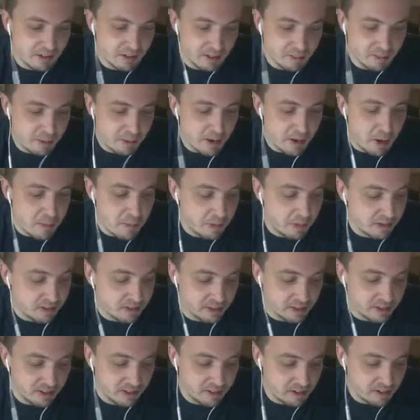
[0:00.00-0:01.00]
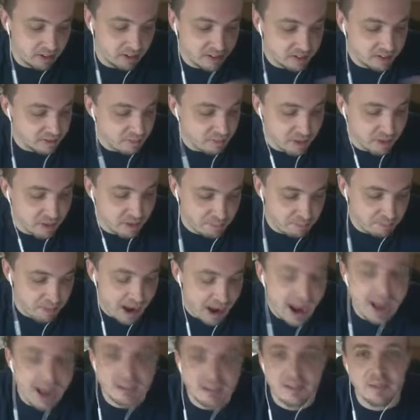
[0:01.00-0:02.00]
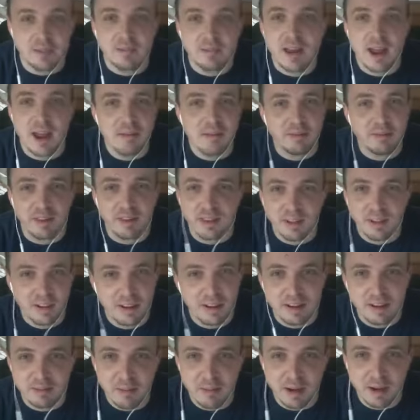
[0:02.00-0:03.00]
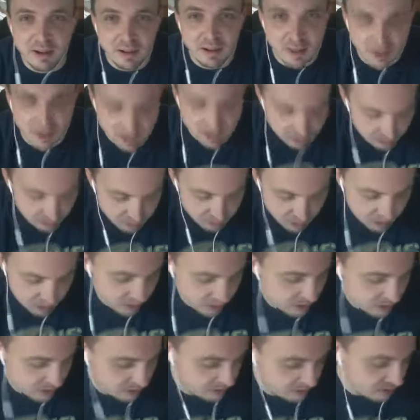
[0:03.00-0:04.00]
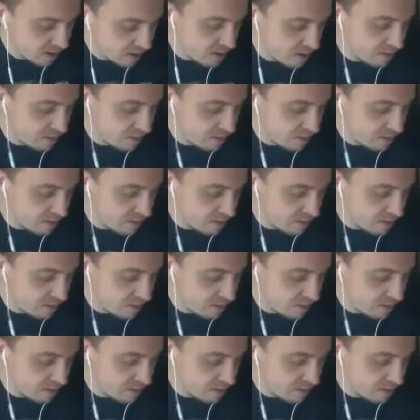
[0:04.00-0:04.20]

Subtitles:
been almost just as much bad sometimes, and there has been good with it. So,